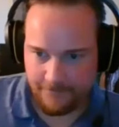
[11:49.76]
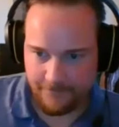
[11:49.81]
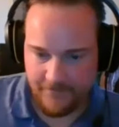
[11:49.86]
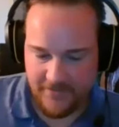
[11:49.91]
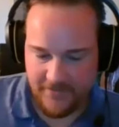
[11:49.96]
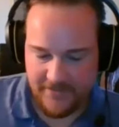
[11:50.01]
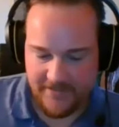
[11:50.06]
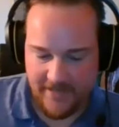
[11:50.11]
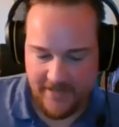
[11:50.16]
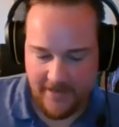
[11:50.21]

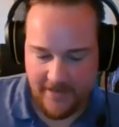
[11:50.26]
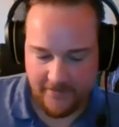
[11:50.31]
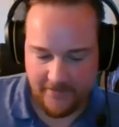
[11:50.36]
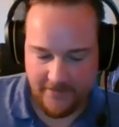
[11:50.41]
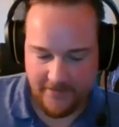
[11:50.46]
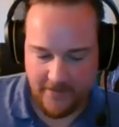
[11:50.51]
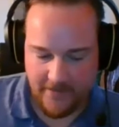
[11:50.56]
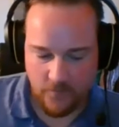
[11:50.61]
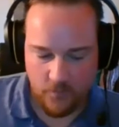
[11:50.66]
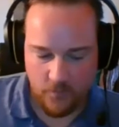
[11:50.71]

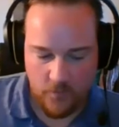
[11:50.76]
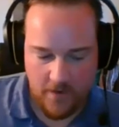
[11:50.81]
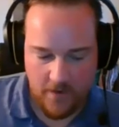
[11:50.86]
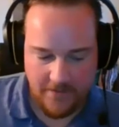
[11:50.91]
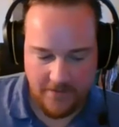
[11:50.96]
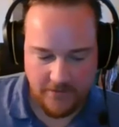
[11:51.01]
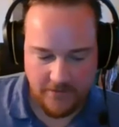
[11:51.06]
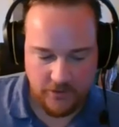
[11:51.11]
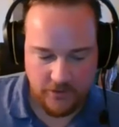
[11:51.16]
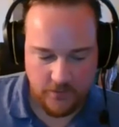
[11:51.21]
salient
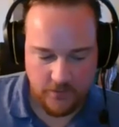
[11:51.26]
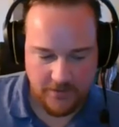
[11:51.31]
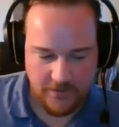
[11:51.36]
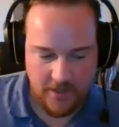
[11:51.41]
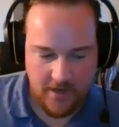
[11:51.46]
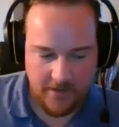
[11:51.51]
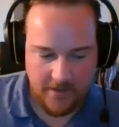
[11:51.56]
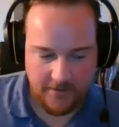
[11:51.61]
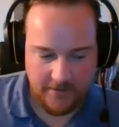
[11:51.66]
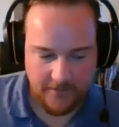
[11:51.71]
was you were
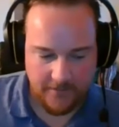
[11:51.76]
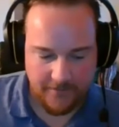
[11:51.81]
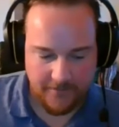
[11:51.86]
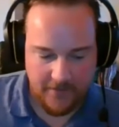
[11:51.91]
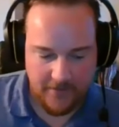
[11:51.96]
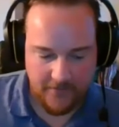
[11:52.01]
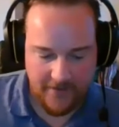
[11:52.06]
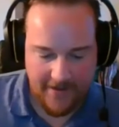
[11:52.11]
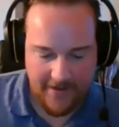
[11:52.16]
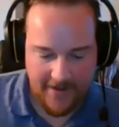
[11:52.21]
talking
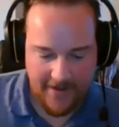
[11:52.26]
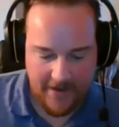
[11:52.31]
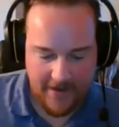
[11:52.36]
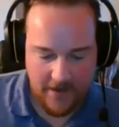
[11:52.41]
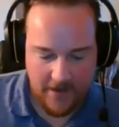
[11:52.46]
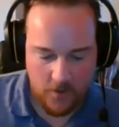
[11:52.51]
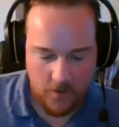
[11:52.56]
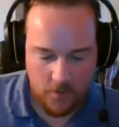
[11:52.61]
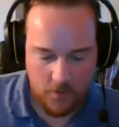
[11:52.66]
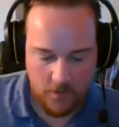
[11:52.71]
about
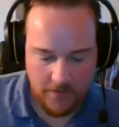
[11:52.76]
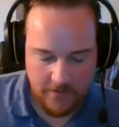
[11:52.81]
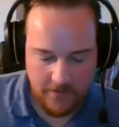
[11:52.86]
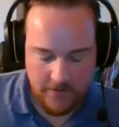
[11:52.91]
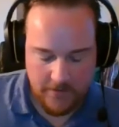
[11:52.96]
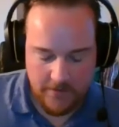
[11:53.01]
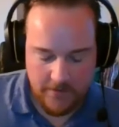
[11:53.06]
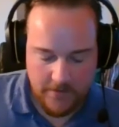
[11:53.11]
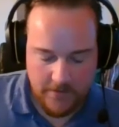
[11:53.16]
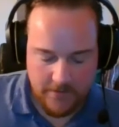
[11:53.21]
how
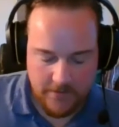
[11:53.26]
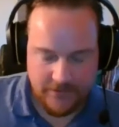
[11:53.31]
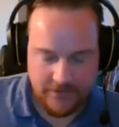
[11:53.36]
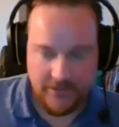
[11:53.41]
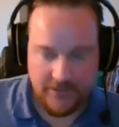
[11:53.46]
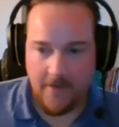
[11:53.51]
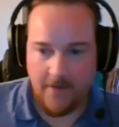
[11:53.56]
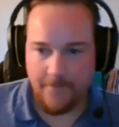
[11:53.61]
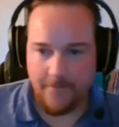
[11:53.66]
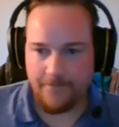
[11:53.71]

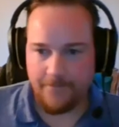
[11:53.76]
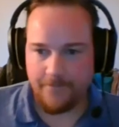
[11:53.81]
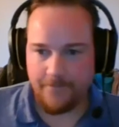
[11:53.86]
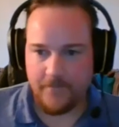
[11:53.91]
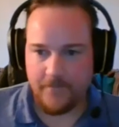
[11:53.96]
some